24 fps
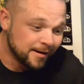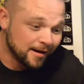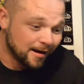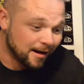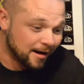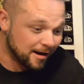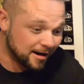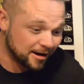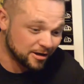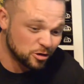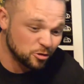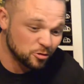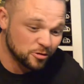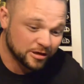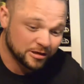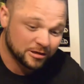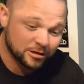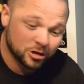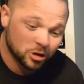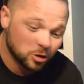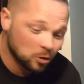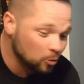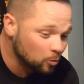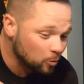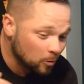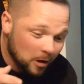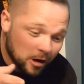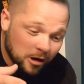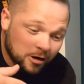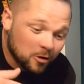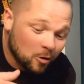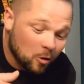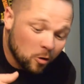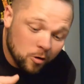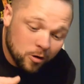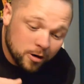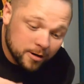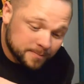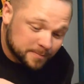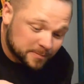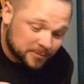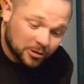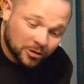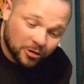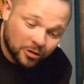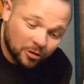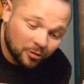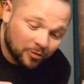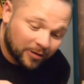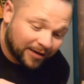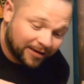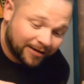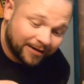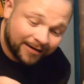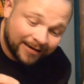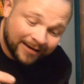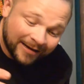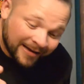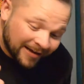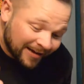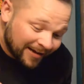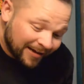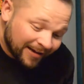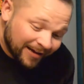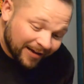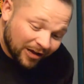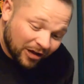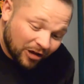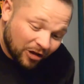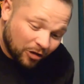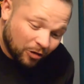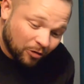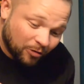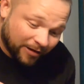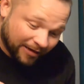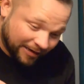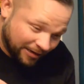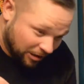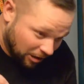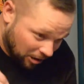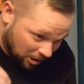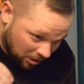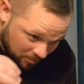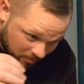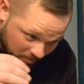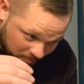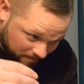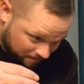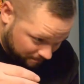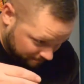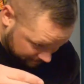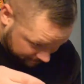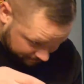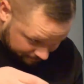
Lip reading: You could loot a corpse, or you can go